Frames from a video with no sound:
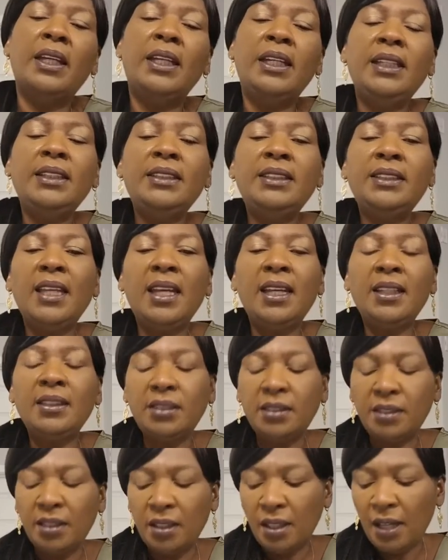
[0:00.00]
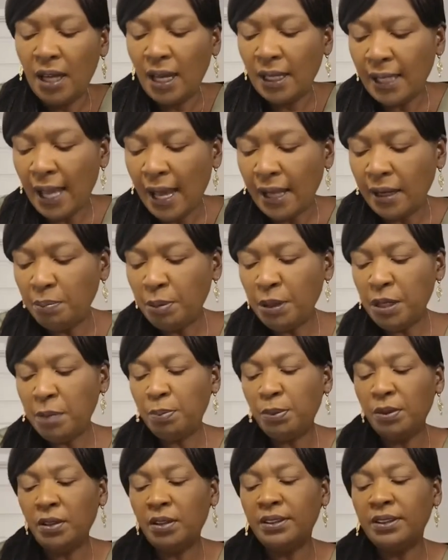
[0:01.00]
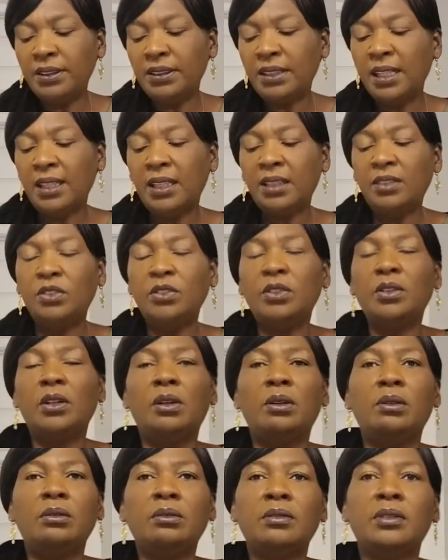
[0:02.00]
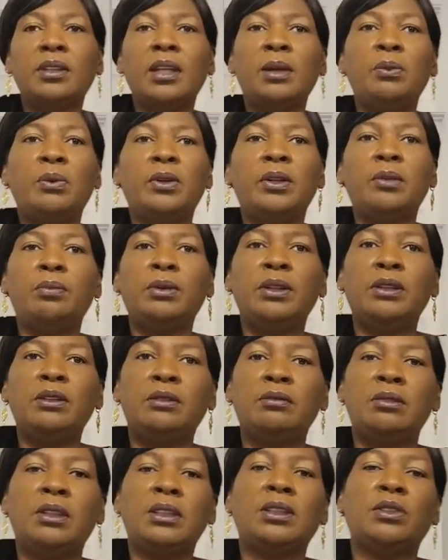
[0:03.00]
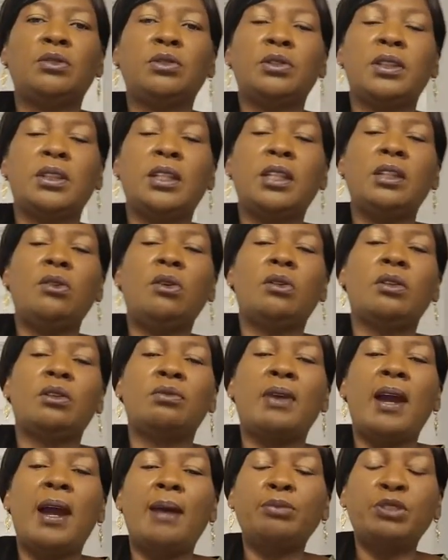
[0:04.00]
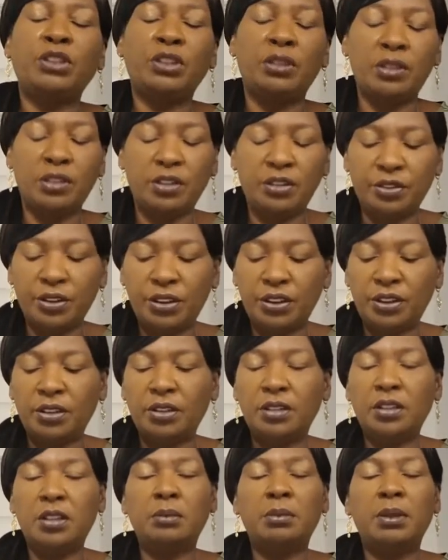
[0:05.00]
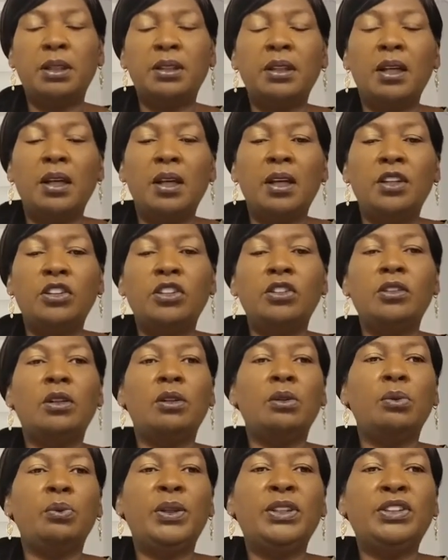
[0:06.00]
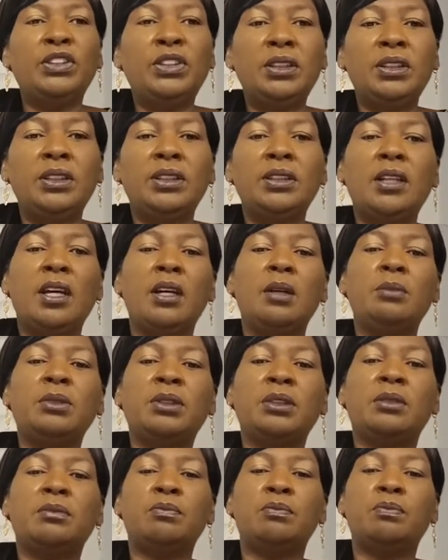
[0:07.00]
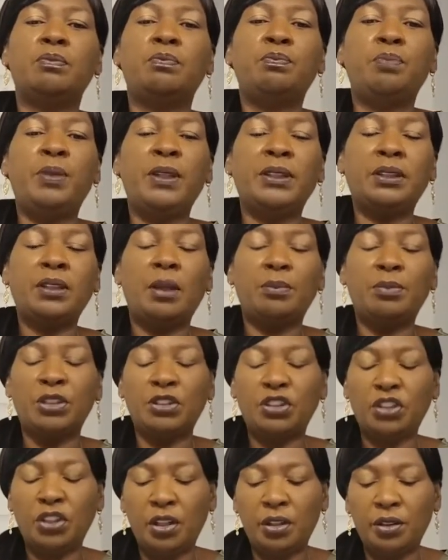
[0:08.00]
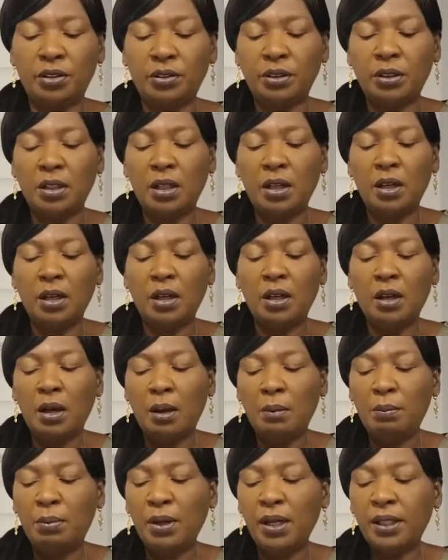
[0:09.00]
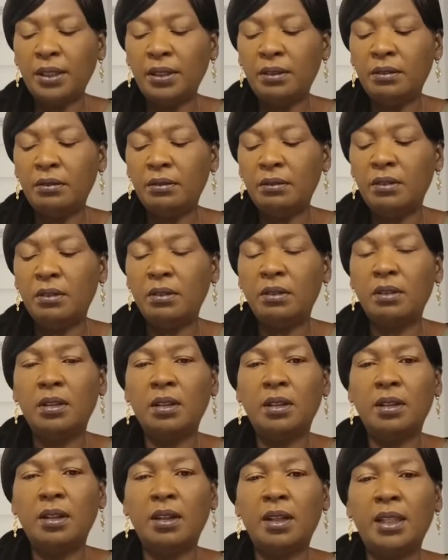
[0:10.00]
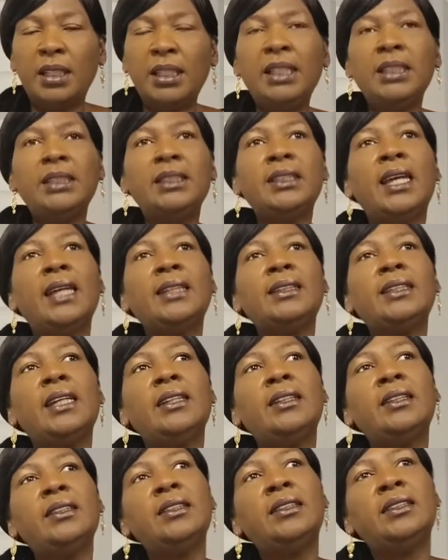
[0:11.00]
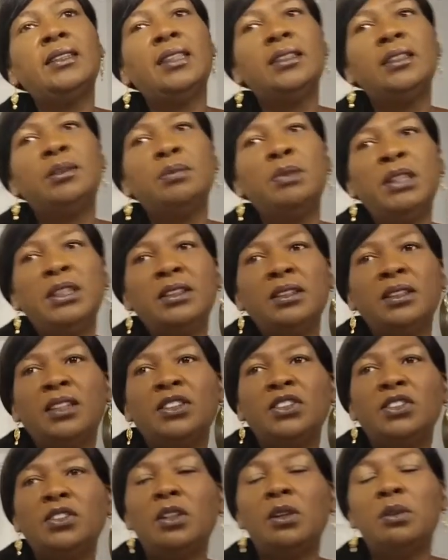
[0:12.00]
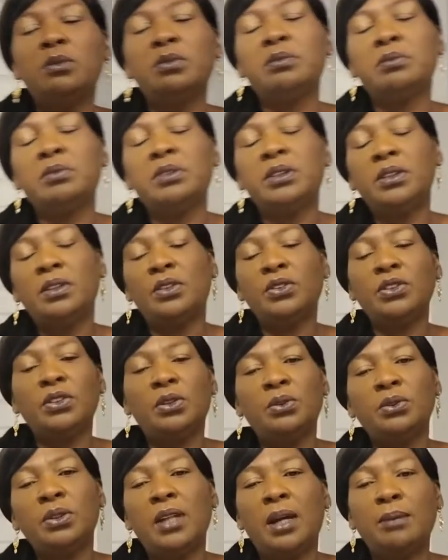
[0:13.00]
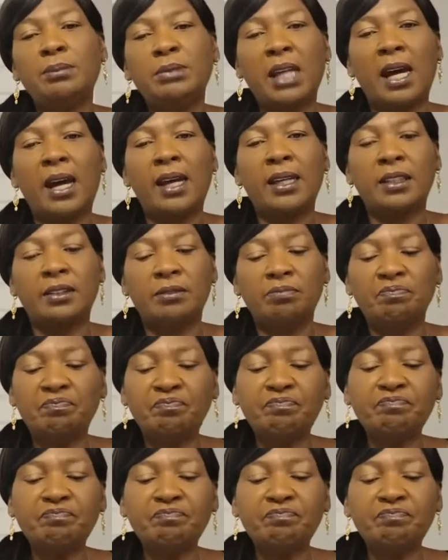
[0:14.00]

He says, a lot of people are saying, you know, they want to be, there's a thing called a rapture in Christendom, and, you know, where Jesus comes and picks up the church. But he sat down and he said to me, he says, you know, you know, Sonia, I'm dying.